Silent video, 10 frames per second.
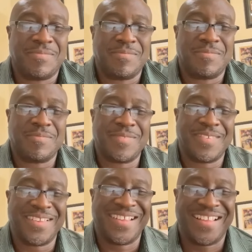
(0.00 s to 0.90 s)

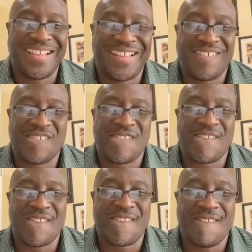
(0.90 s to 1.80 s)

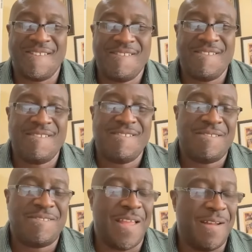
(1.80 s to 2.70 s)

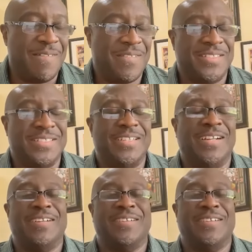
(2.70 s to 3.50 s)
(silent)